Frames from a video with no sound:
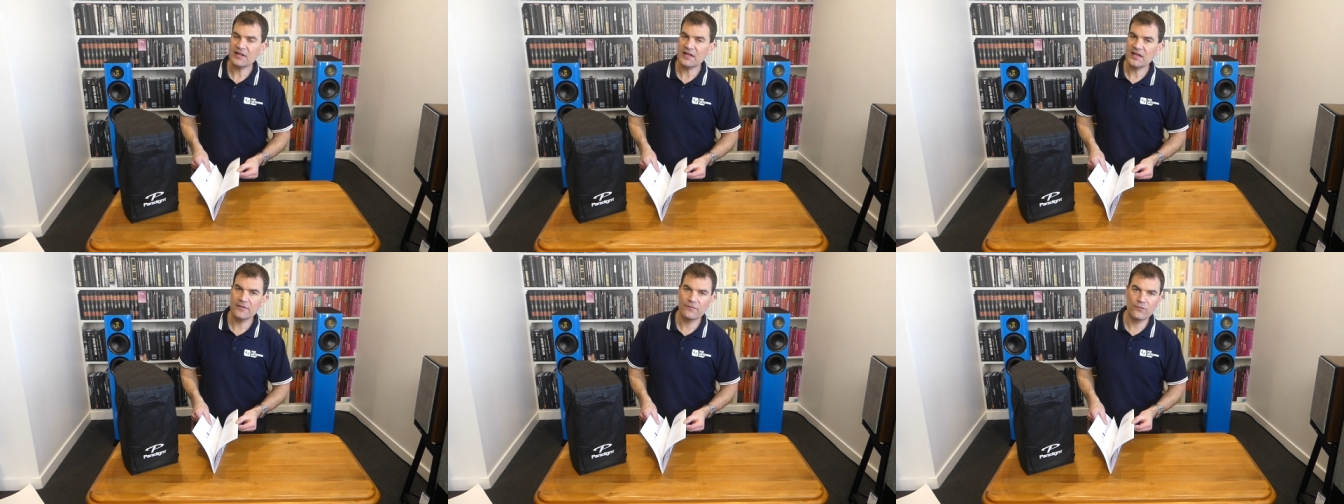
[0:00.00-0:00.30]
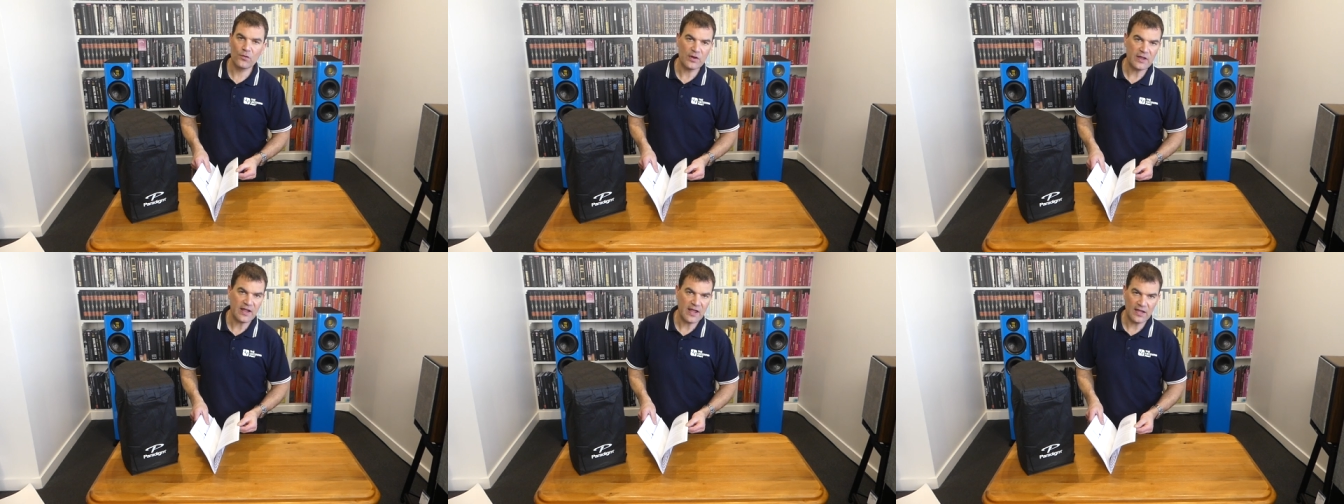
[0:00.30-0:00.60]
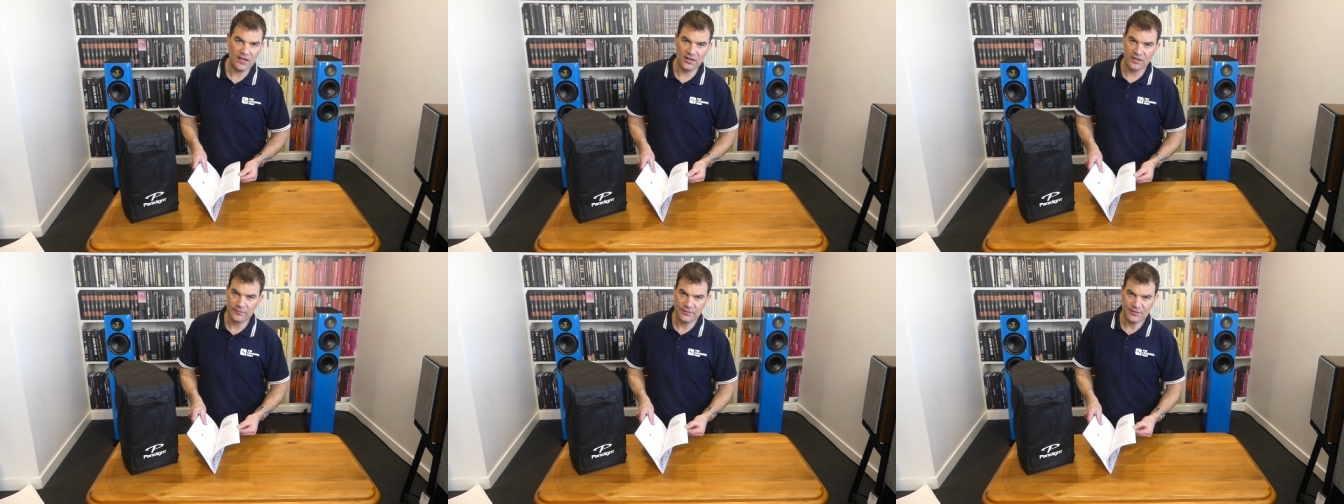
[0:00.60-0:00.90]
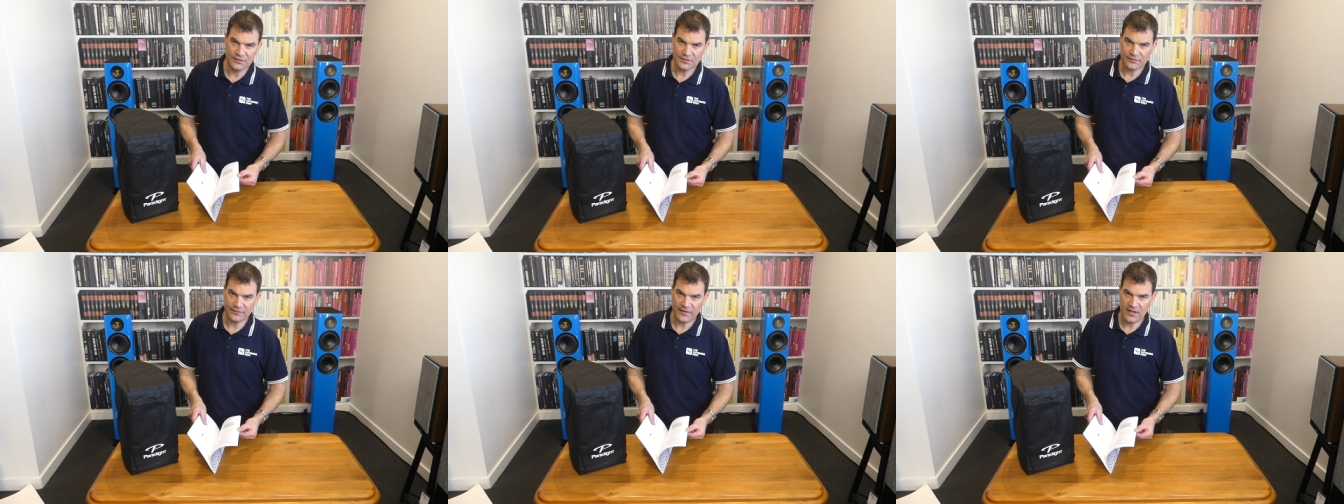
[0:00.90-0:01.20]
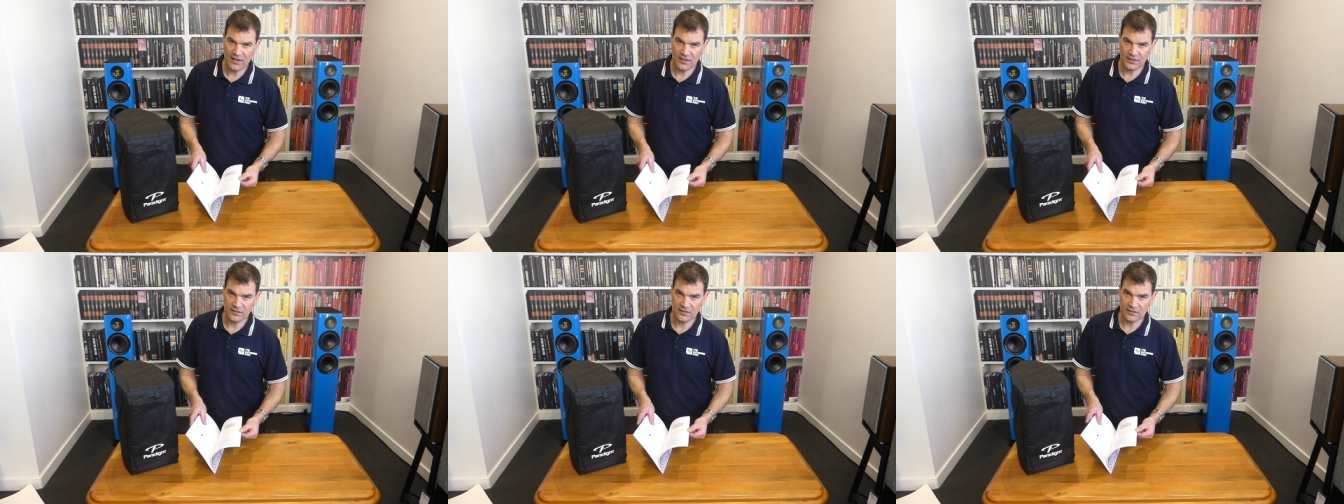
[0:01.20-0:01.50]
every element of
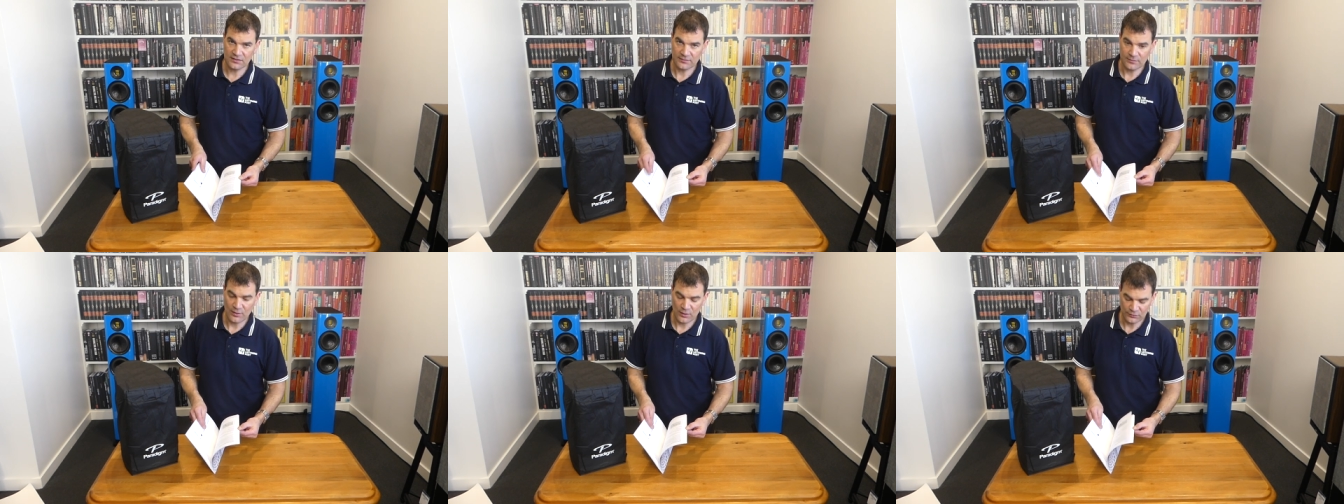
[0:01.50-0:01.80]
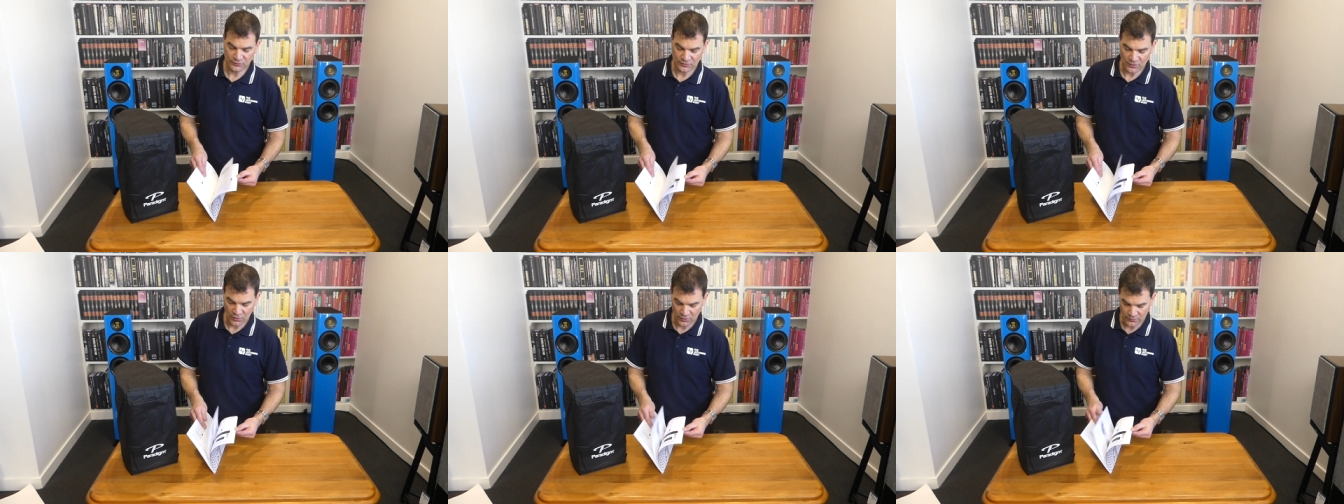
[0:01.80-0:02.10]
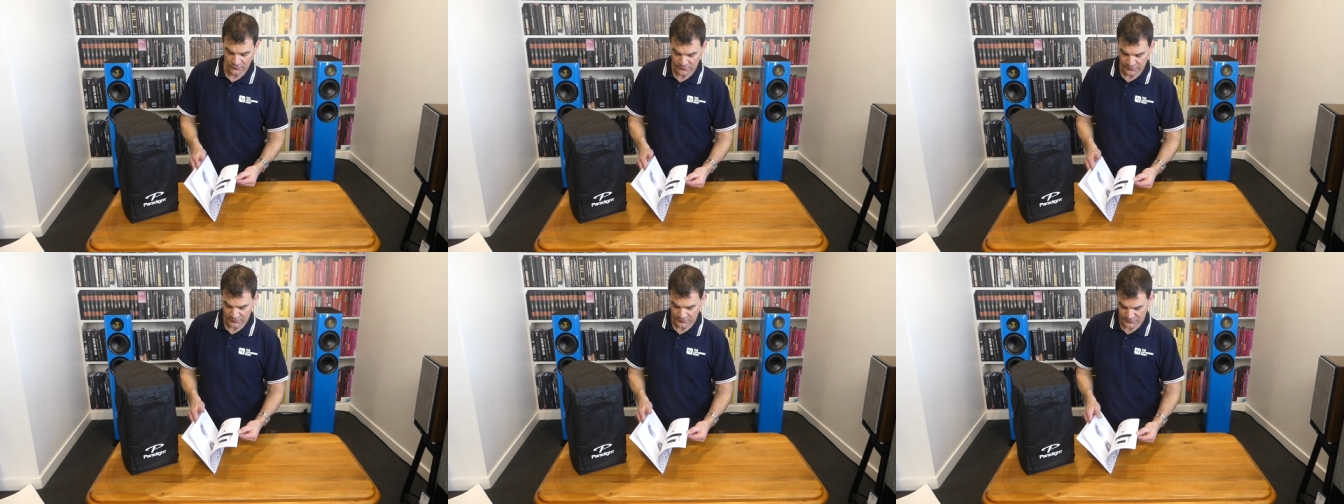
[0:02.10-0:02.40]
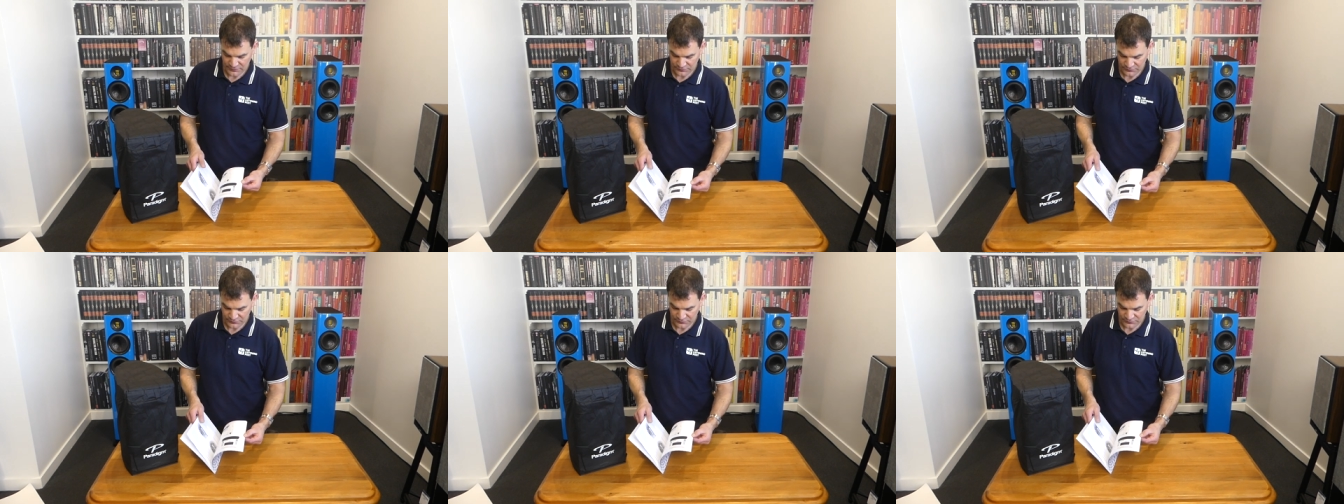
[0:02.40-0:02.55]
how to get the most of the